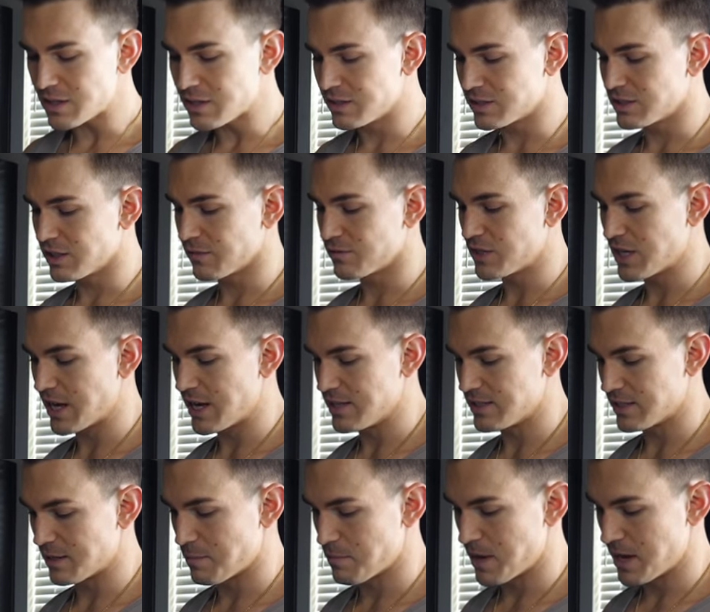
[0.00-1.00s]
This stuff
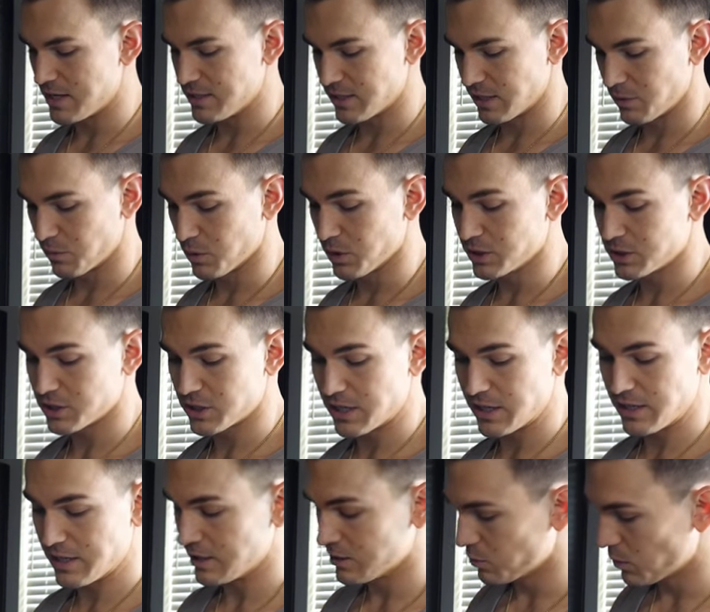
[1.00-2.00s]
tastes amazing and works
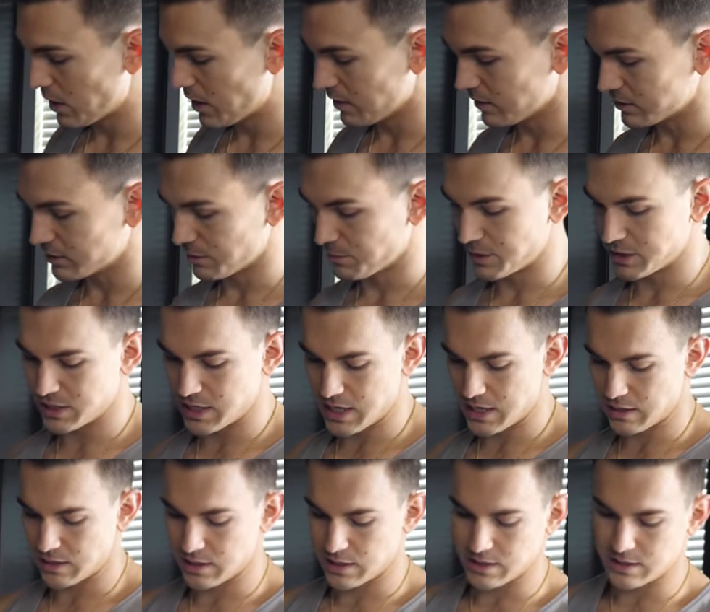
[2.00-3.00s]
great as well. So I'm gonna
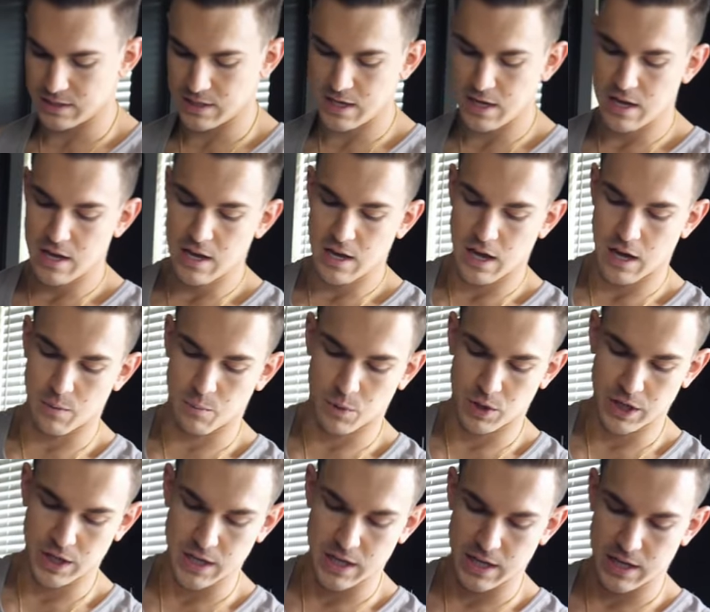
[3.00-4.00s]
take this and
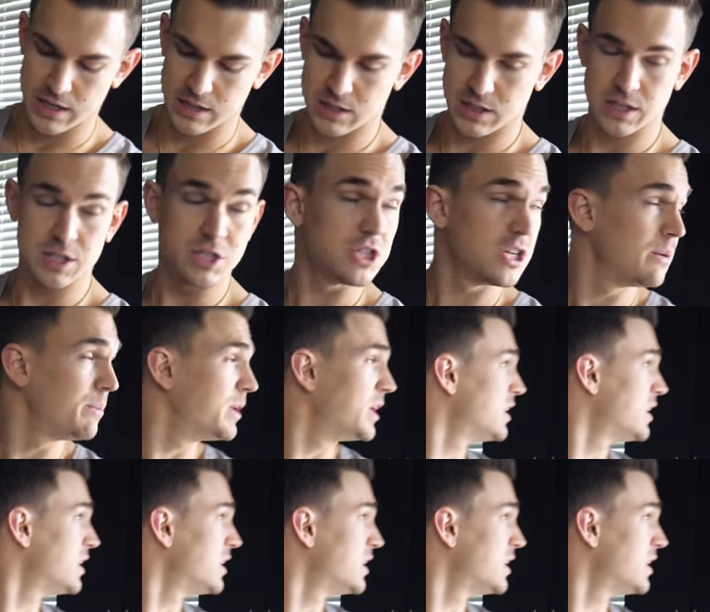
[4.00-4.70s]
we're gonna head to the gym.